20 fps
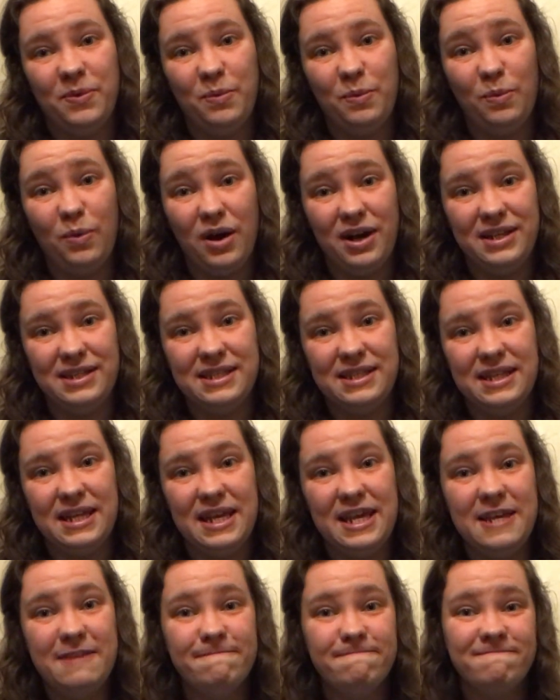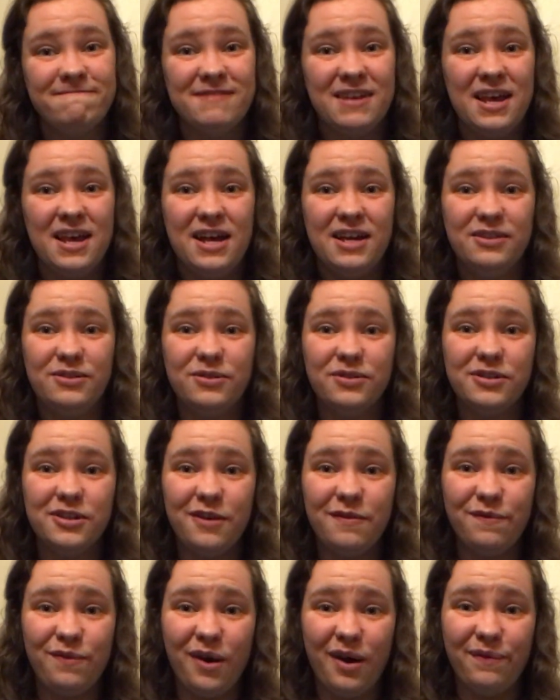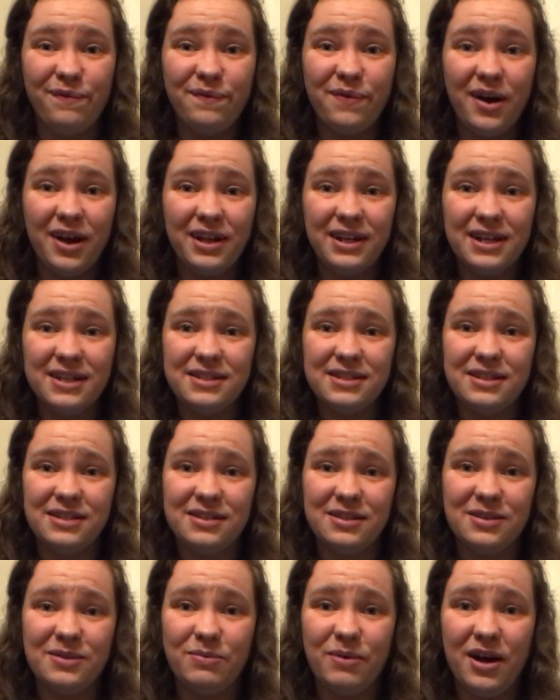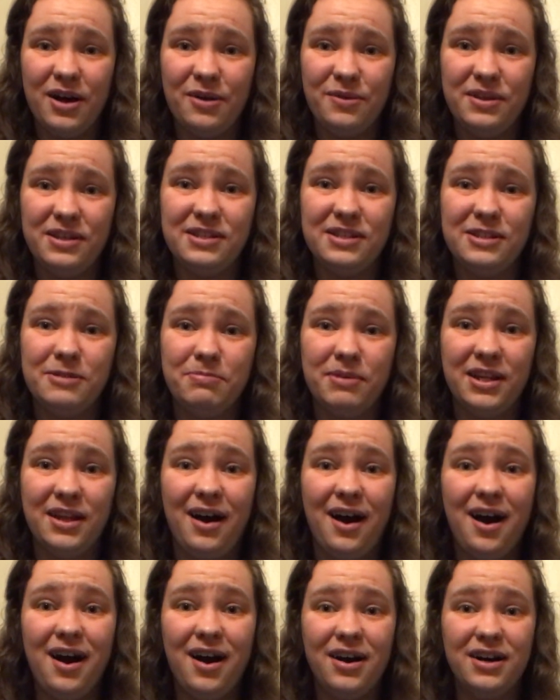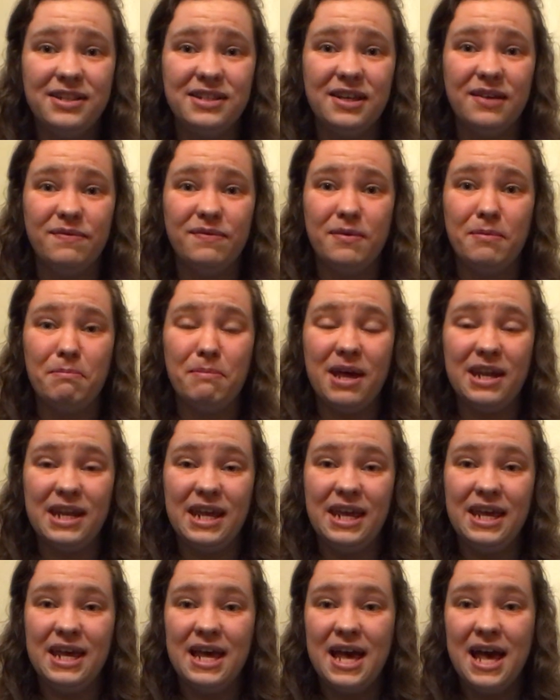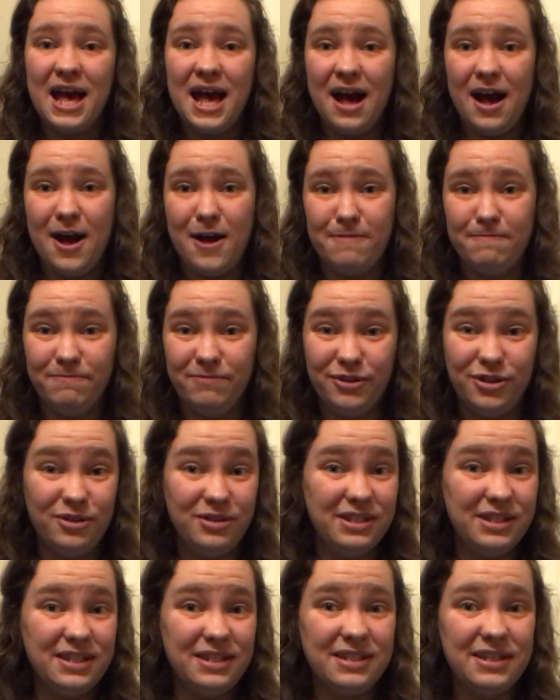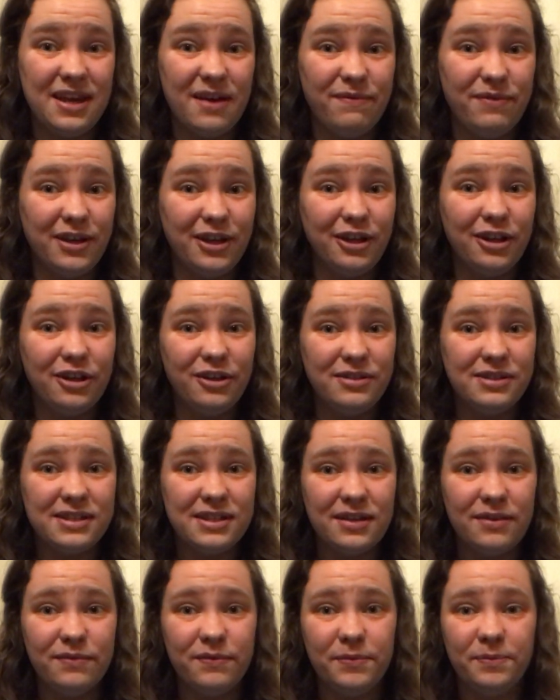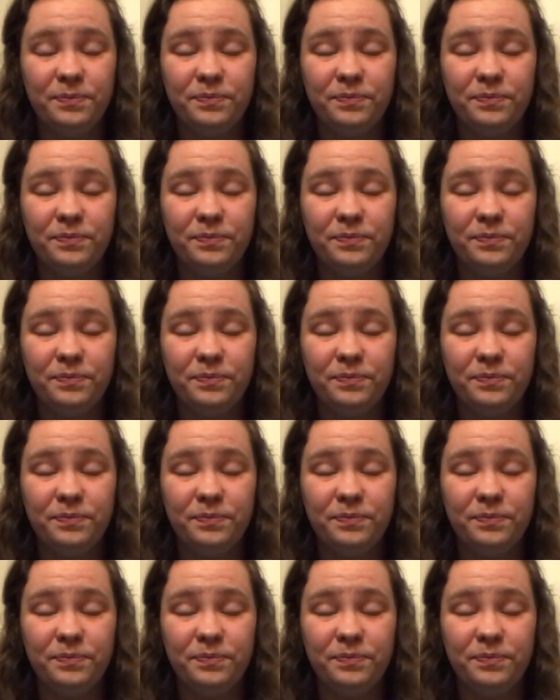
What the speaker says: wisely. And also for our finances as well, this has been a hard year for many, UCCF inclusive.